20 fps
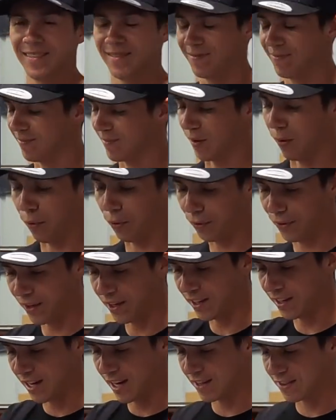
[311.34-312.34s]
The whole
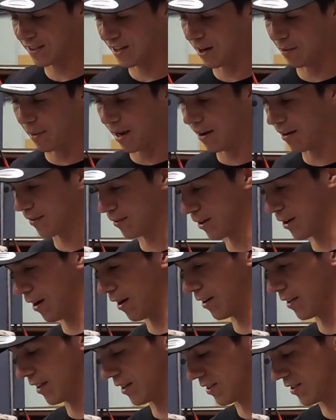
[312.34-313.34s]
thing needs to come out
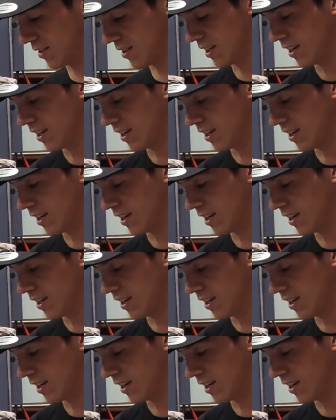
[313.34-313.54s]
regardless.